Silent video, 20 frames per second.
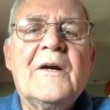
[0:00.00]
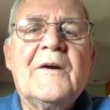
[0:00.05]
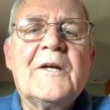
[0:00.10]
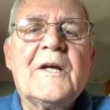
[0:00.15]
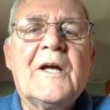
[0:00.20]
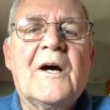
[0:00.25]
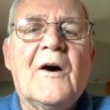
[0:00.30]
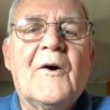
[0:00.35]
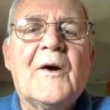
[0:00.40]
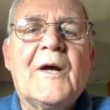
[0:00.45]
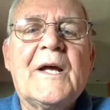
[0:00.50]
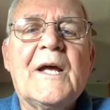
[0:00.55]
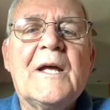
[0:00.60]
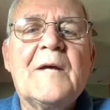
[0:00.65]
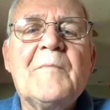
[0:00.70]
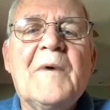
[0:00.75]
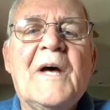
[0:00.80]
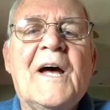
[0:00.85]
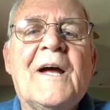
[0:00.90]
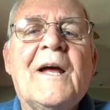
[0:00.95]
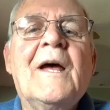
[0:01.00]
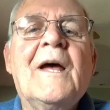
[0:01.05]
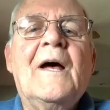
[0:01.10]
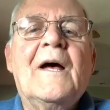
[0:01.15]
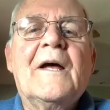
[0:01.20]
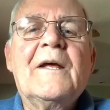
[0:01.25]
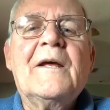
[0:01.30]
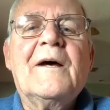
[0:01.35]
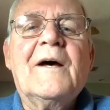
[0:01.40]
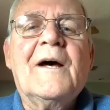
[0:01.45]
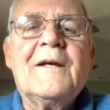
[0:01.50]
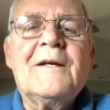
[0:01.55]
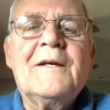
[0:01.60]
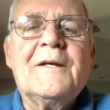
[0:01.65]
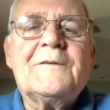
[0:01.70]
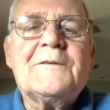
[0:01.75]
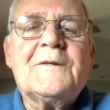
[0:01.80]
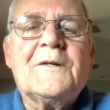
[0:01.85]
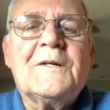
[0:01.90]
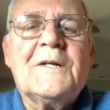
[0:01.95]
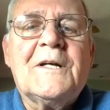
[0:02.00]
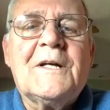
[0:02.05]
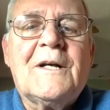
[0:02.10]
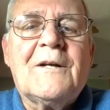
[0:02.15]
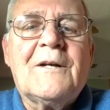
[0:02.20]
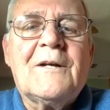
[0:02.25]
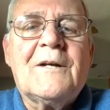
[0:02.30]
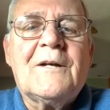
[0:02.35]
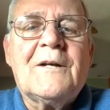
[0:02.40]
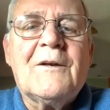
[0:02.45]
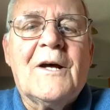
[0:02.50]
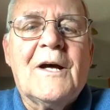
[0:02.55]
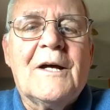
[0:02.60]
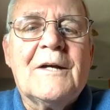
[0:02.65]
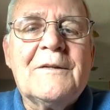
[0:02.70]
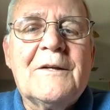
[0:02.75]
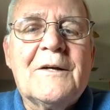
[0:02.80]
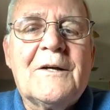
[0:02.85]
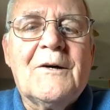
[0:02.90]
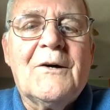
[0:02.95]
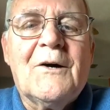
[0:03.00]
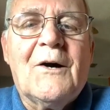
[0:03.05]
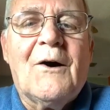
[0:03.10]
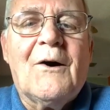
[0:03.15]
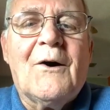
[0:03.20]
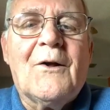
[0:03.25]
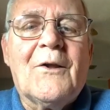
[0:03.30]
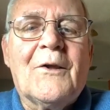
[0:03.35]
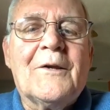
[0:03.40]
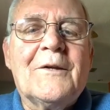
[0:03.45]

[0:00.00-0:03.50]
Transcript: You are back. Yeah, I hit the decline the call,